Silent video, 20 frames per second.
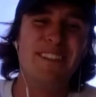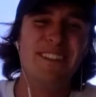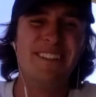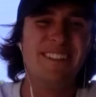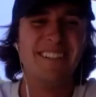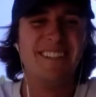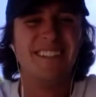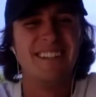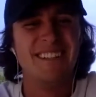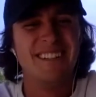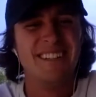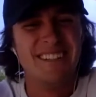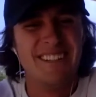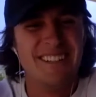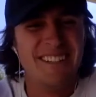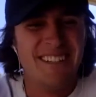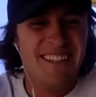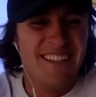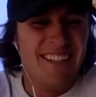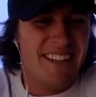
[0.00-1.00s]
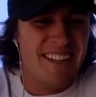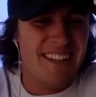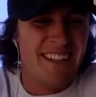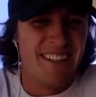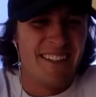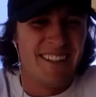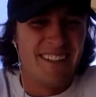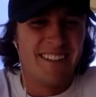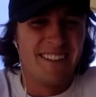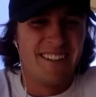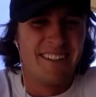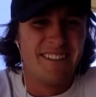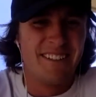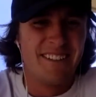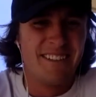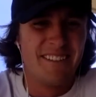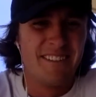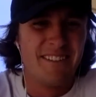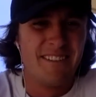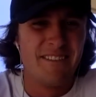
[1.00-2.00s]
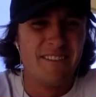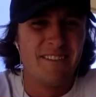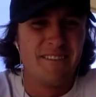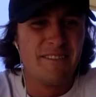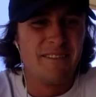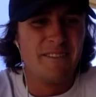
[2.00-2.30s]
out to recording, or for not